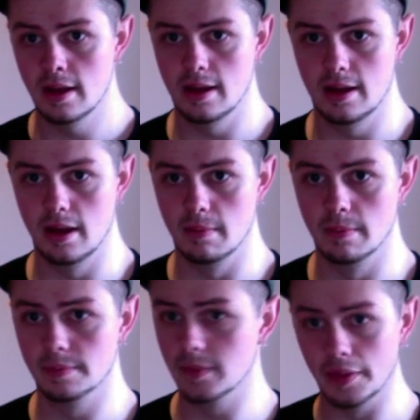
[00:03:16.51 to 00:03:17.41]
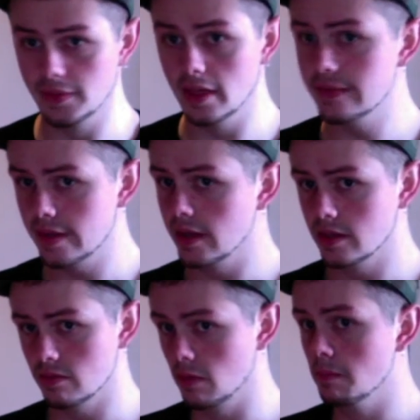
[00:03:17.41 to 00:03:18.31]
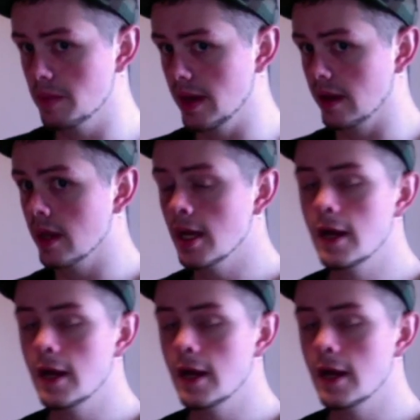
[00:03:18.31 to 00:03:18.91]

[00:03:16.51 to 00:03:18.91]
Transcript: And these things run big.